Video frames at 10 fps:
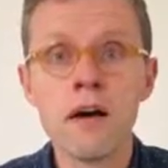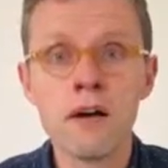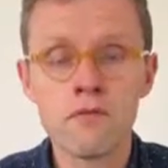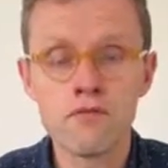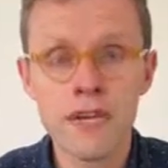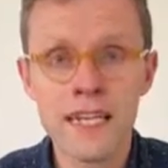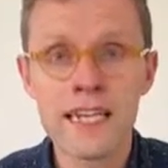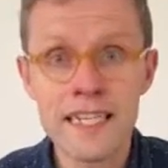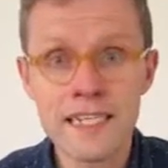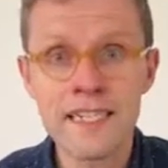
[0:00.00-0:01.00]
and
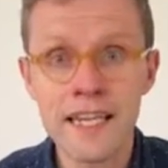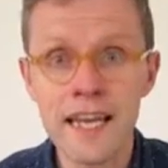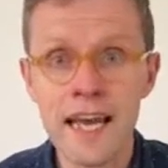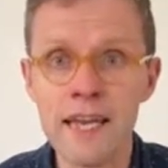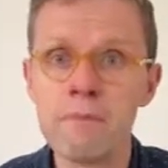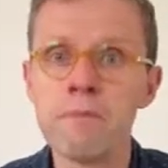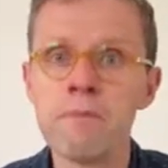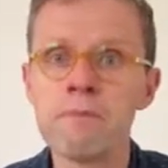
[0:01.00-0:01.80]
realistic aim.